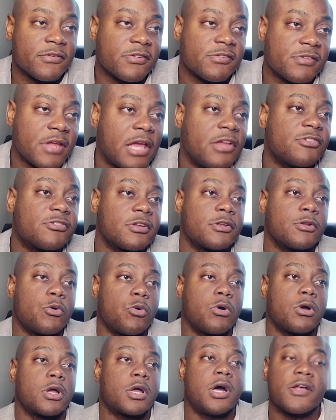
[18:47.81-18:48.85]
visitation
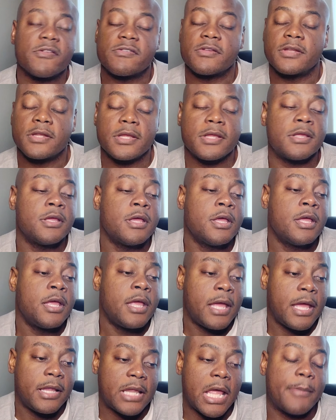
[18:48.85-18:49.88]
or custody,
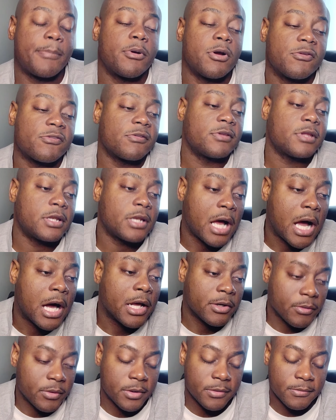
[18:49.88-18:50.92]
and that person didn't
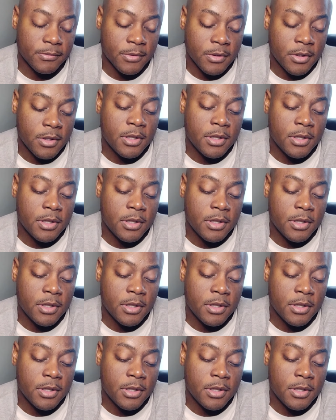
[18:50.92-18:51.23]
honor it.